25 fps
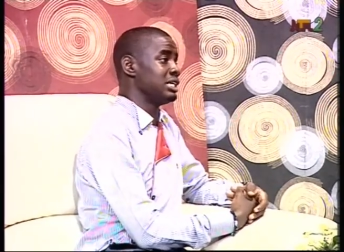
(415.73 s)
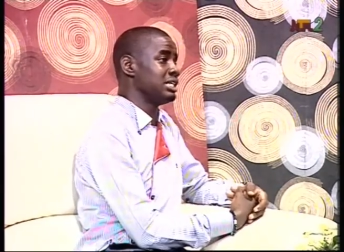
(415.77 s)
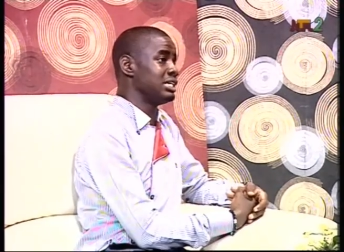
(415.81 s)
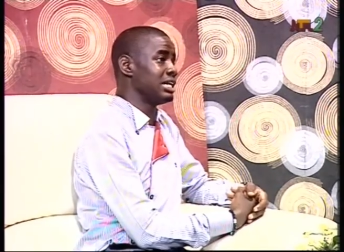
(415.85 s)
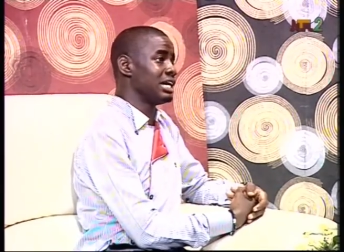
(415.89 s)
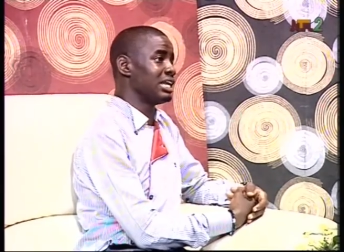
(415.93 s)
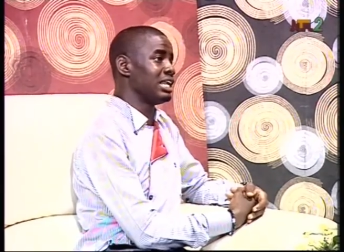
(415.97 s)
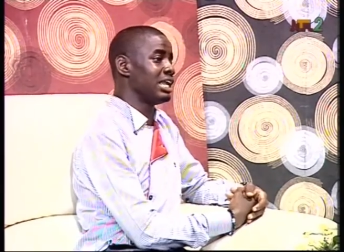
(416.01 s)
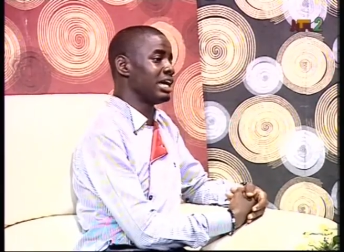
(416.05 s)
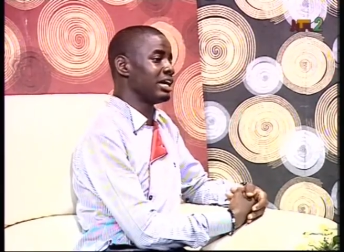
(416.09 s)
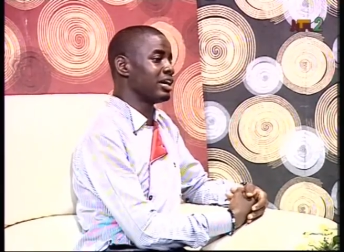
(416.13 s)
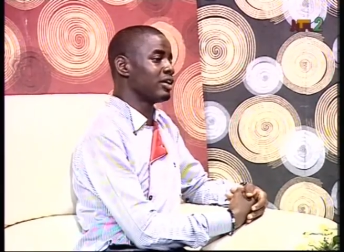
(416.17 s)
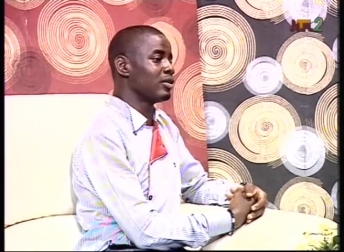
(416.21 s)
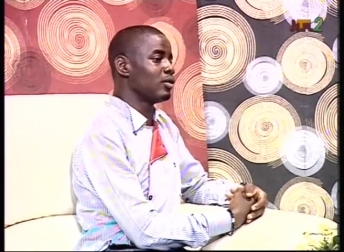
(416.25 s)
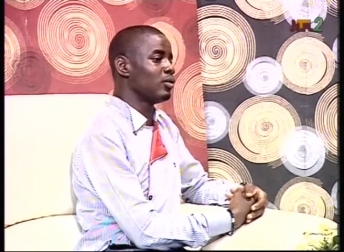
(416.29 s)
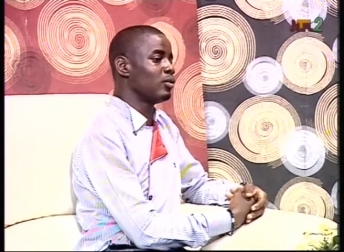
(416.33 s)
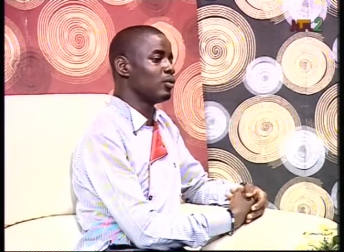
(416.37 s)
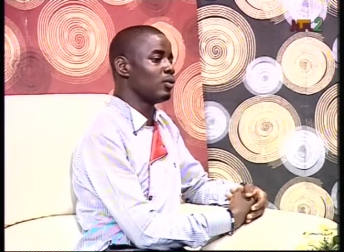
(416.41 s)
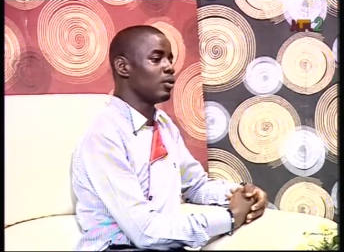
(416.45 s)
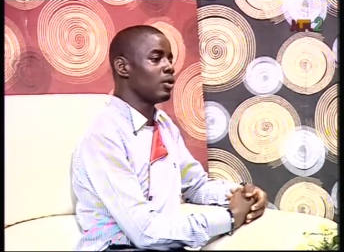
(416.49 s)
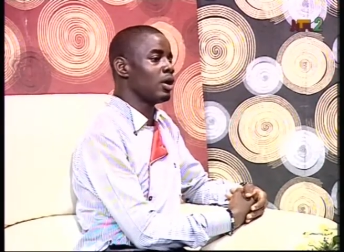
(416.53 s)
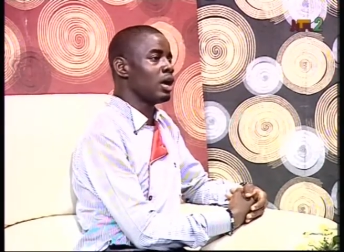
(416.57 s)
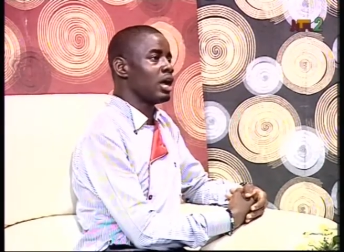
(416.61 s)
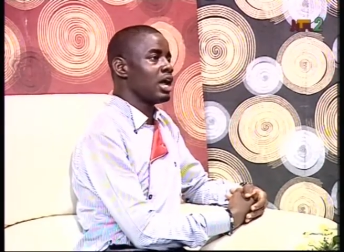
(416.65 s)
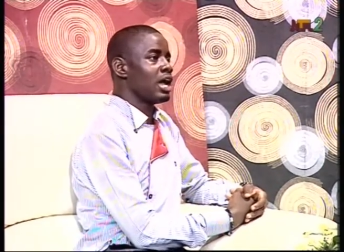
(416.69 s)
They're like, oh,
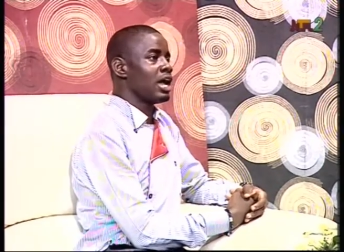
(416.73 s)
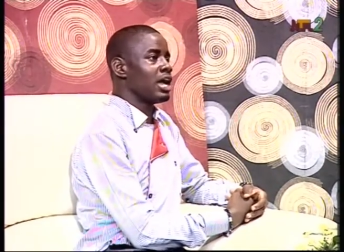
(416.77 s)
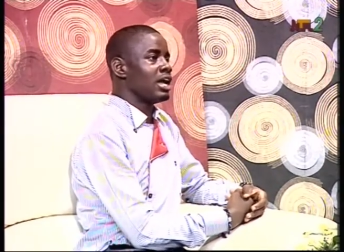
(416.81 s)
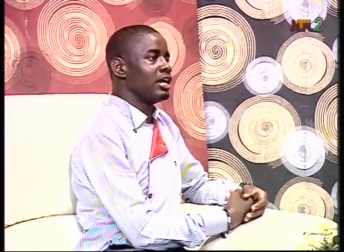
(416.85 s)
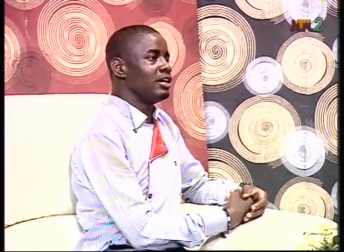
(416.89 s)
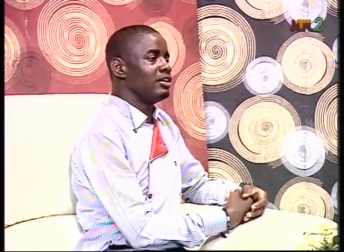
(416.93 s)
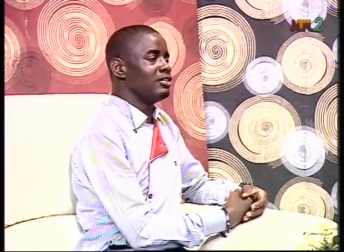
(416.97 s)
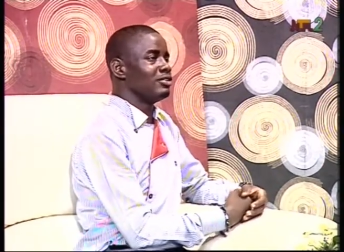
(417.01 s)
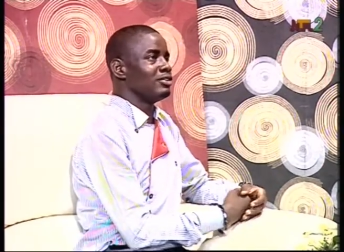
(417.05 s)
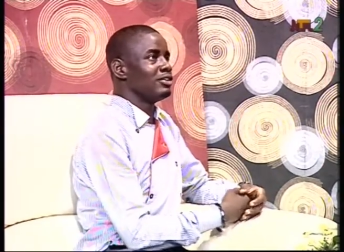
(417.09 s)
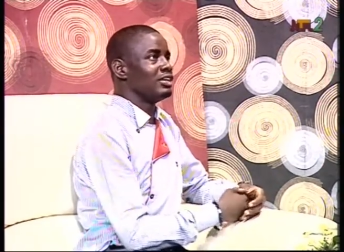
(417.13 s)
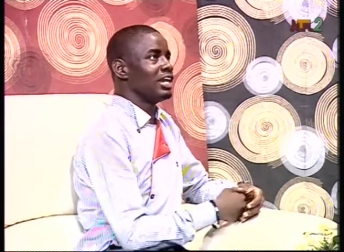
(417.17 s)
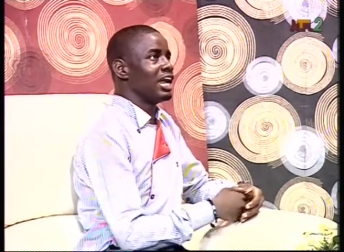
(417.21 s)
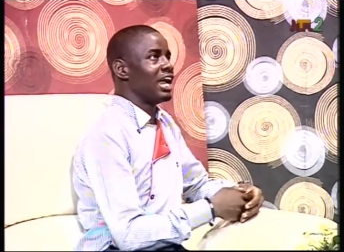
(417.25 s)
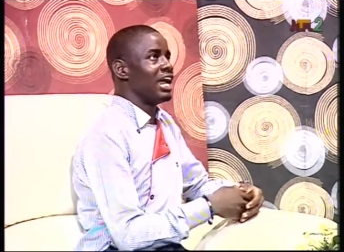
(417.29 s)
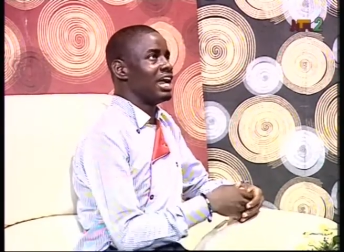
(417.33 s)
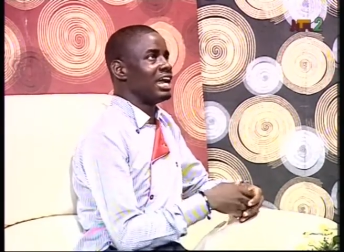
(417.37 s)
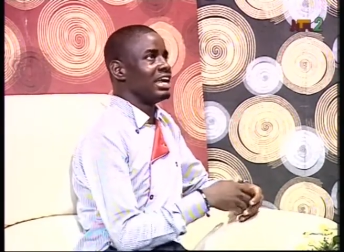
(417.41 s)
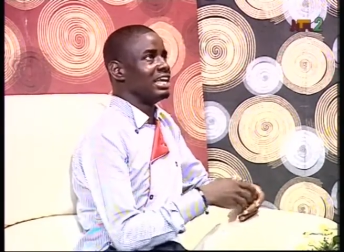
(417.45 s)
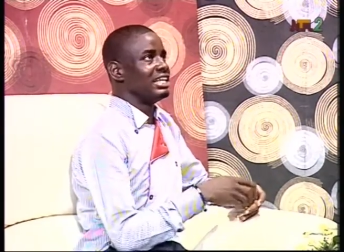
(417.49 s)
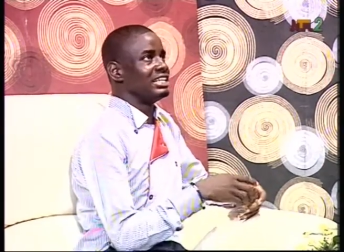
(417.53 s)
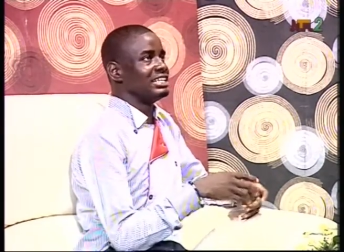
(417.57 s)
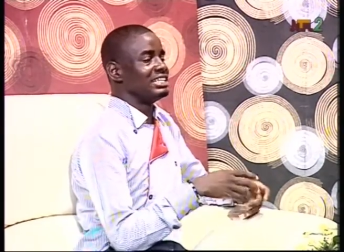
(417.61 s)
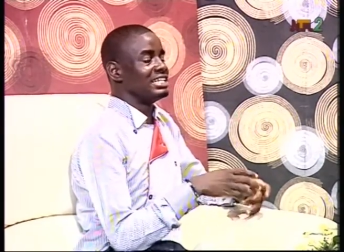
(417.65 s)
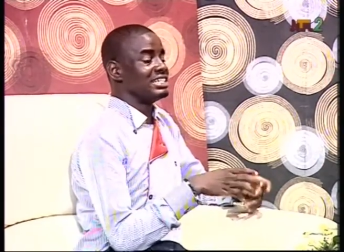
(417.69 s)
you know,
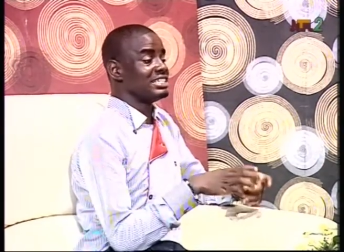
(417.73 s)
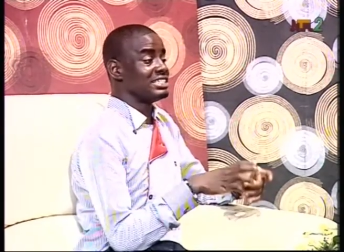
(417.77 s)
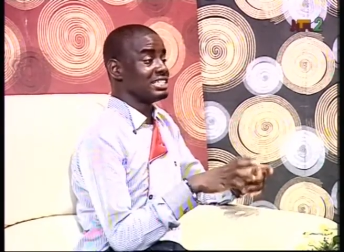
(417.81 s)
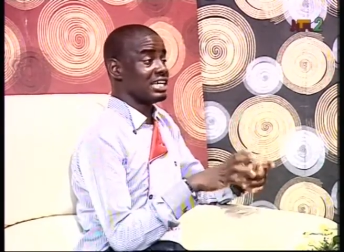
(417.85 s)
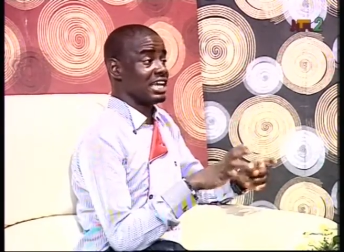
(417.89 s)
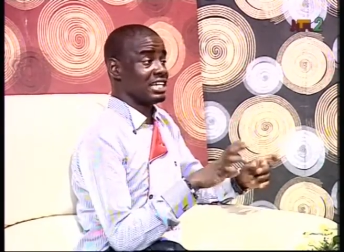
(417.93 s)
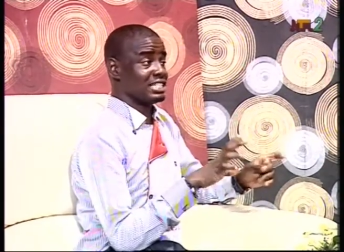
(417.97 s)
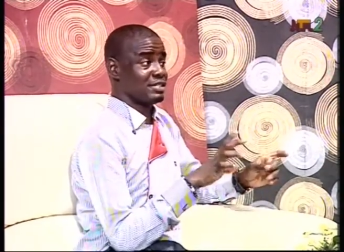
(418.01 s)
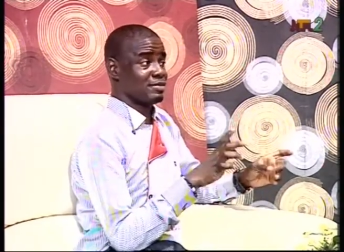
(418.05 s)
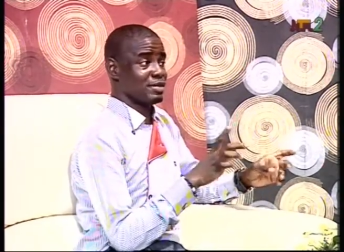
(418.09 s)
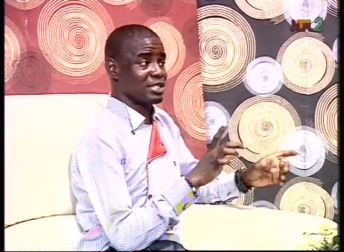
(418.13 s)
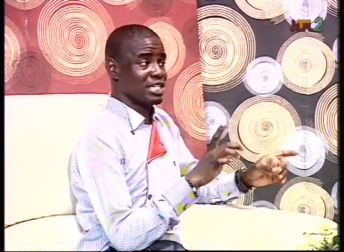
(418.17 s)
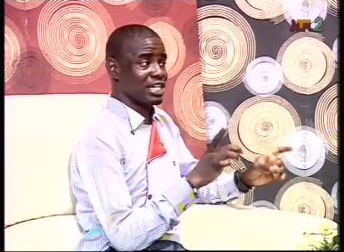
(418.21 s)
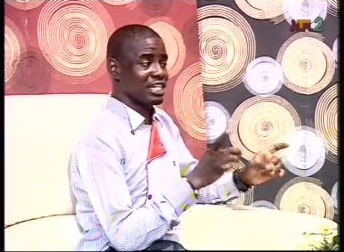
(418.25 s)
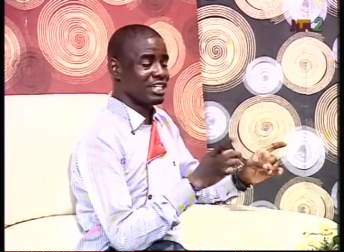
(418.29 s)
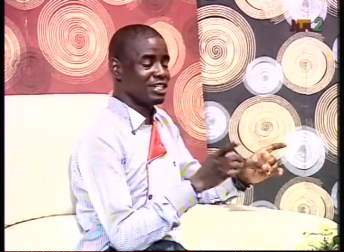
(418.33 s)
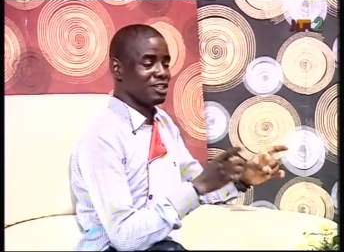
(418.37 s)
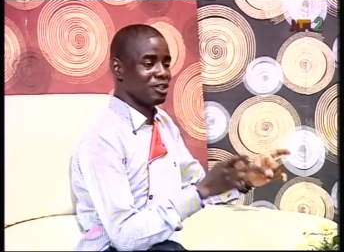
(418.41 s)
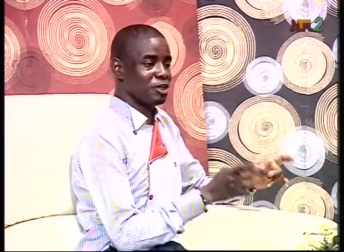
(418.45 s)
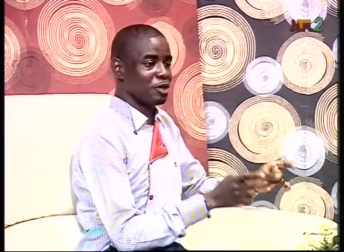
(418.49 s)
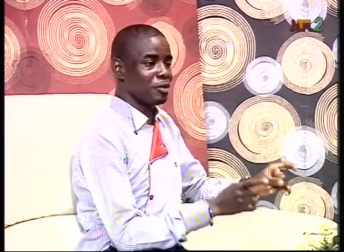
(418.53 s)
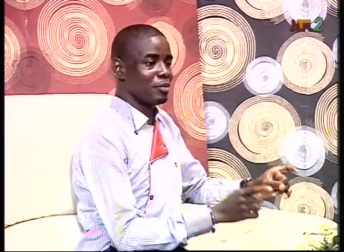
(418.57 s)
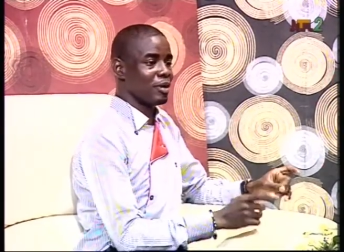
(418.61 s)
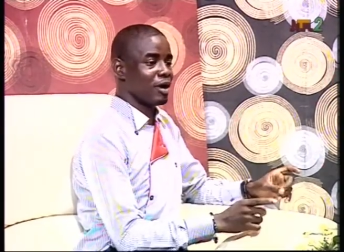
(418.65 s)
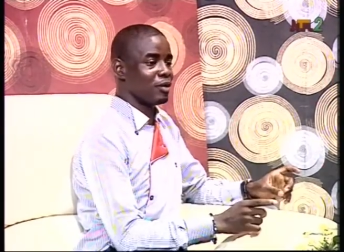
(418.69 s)
and this especially the
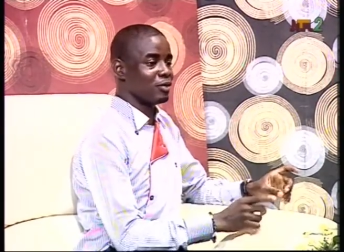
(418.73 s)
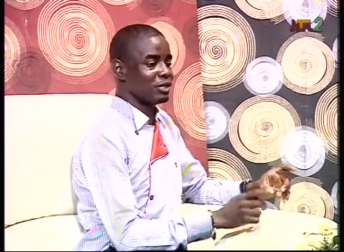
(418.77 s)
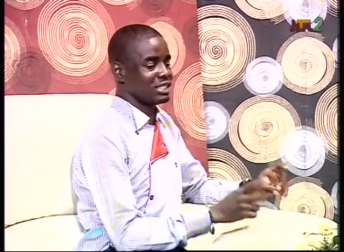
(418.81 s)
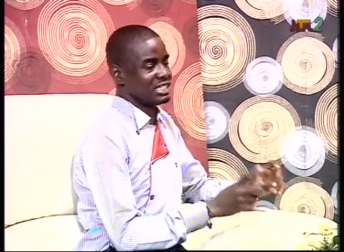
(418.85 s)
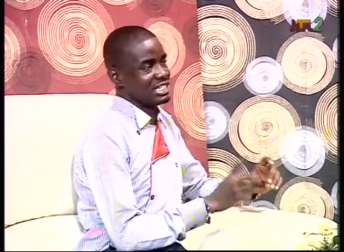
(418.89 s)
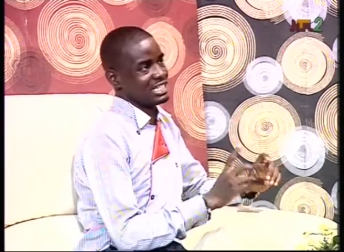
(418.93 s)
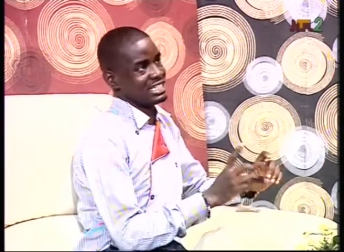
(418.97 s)
Yoruba ones.